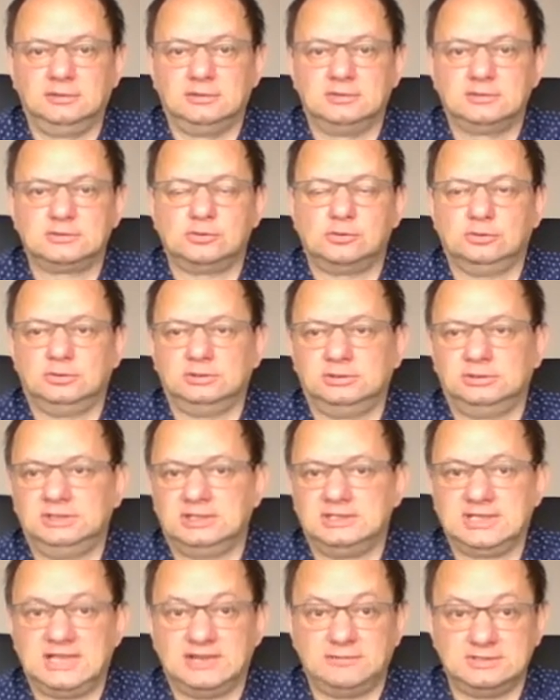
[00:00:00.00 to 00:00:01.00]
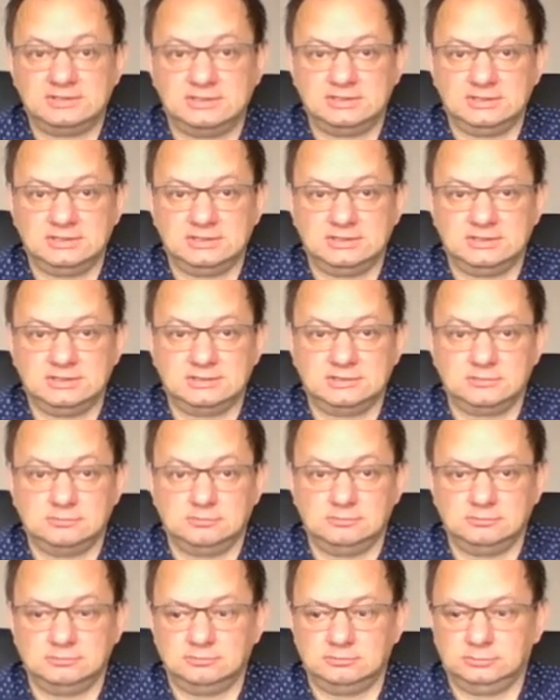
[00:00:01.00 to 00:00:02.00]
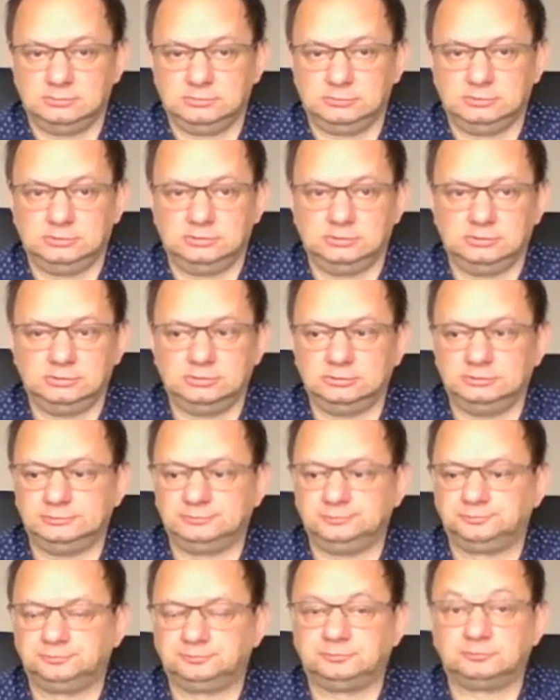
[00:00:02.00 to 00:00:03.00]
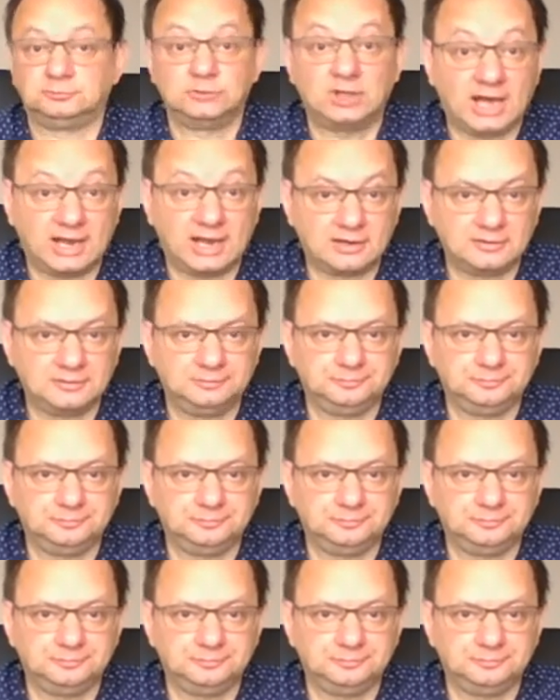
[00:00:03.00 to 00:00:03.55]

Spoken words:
so there everything is dark.